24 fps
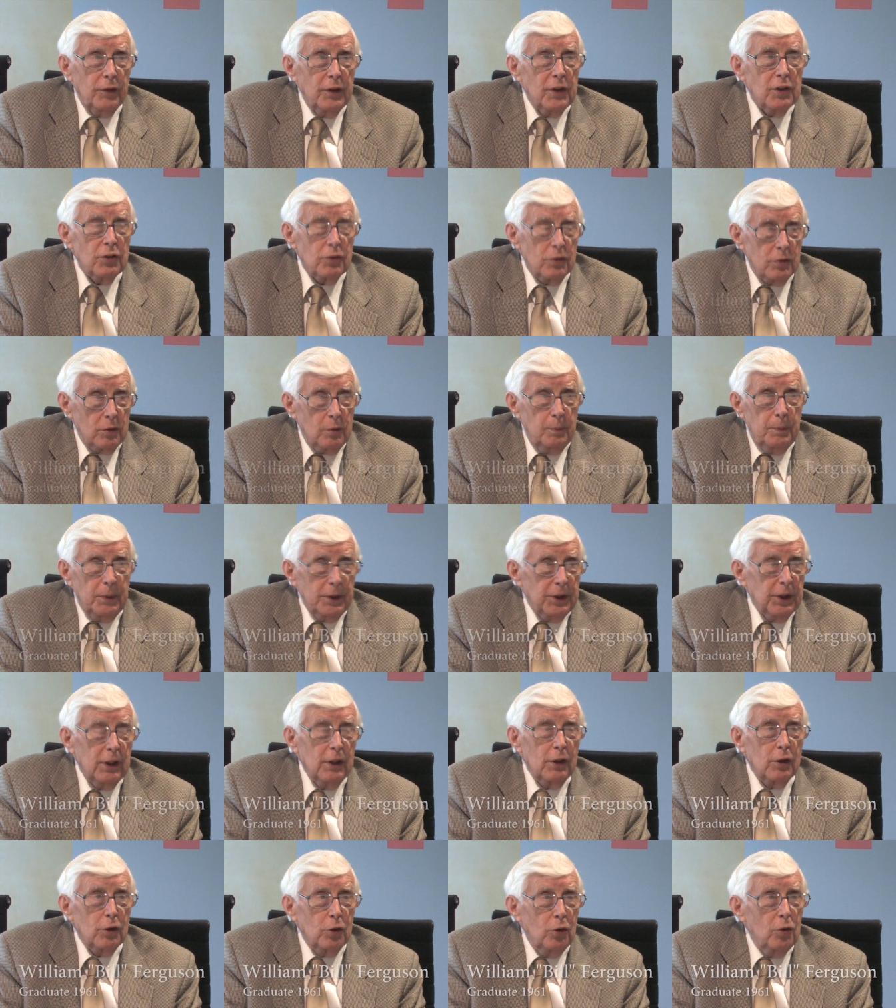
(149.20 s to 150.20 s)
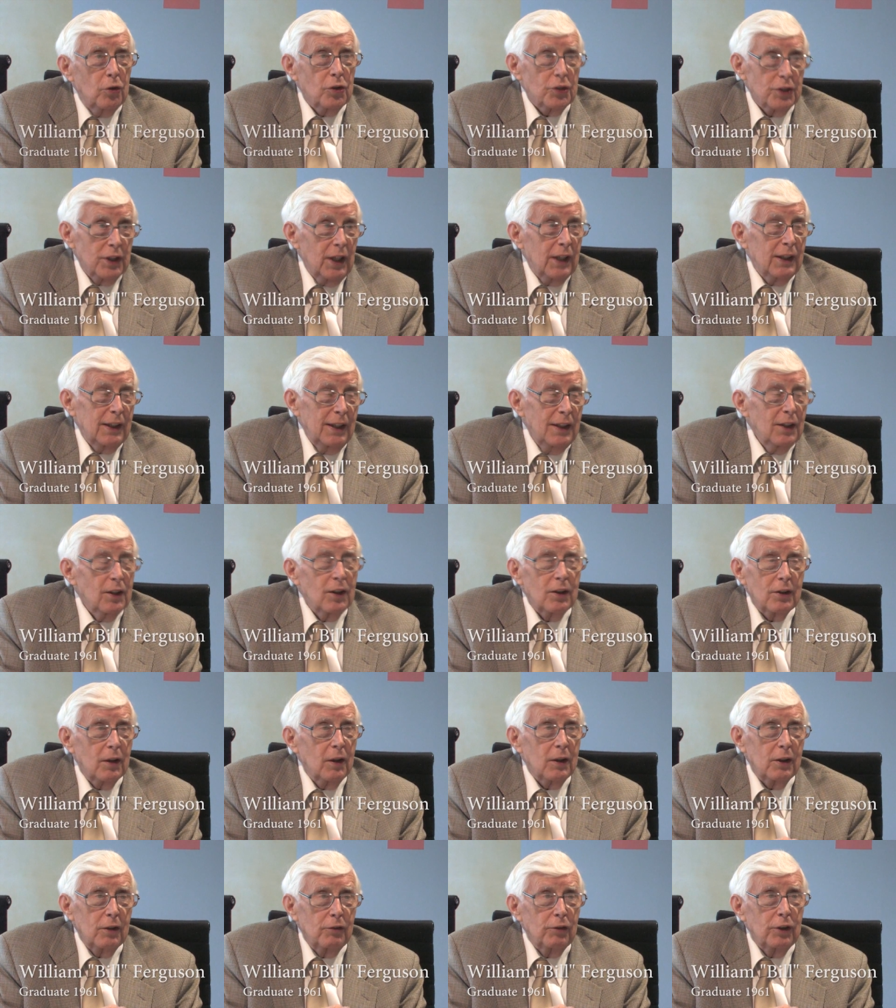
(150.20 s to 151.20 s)
of this particular course, I cannot
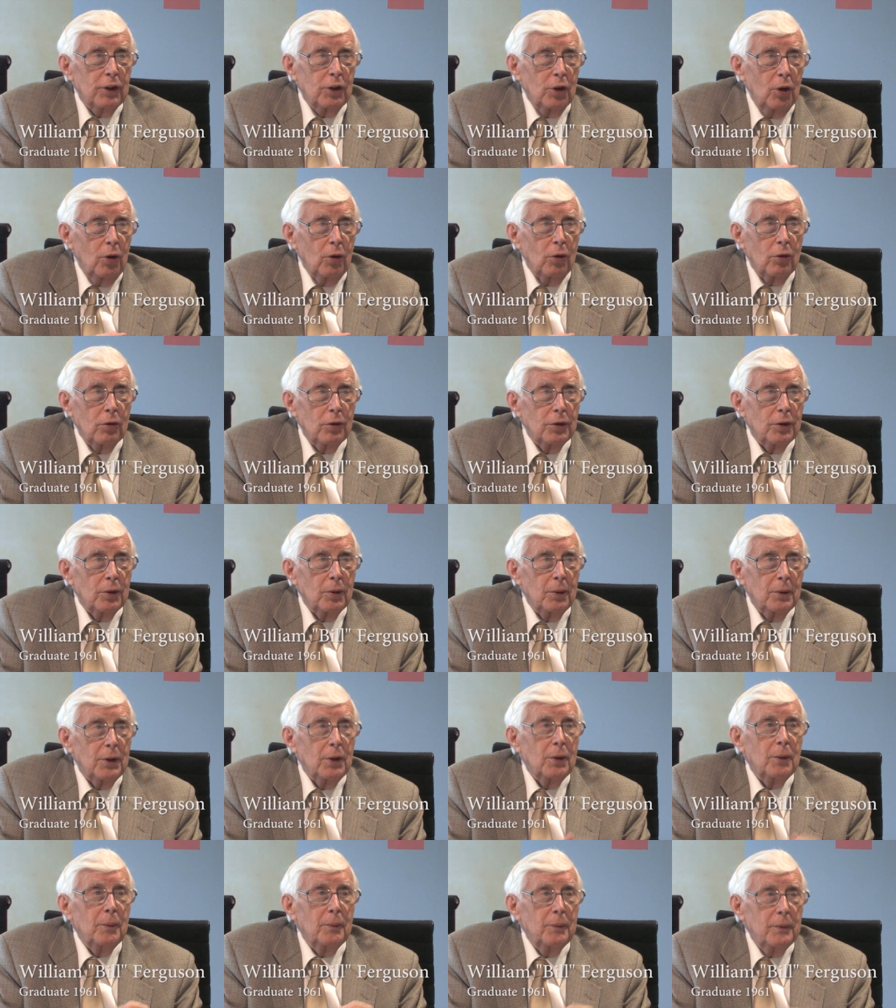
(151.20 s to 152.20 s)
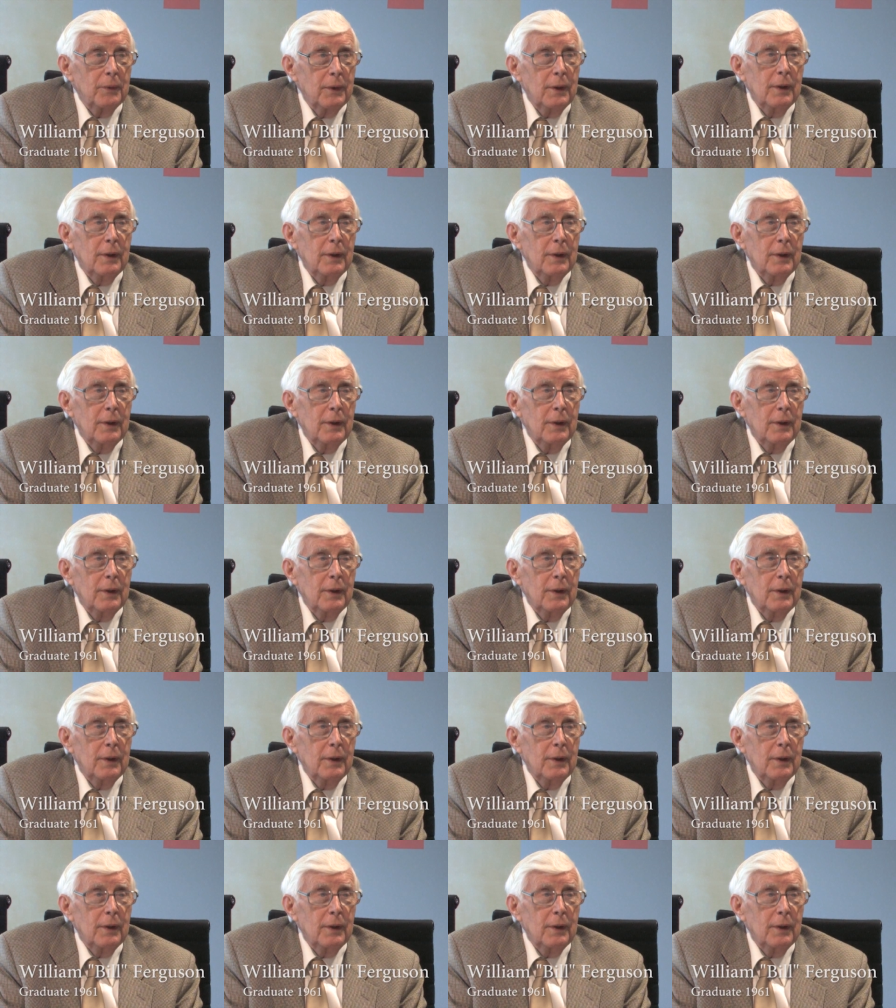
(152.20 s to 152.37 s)
rec recall now. No.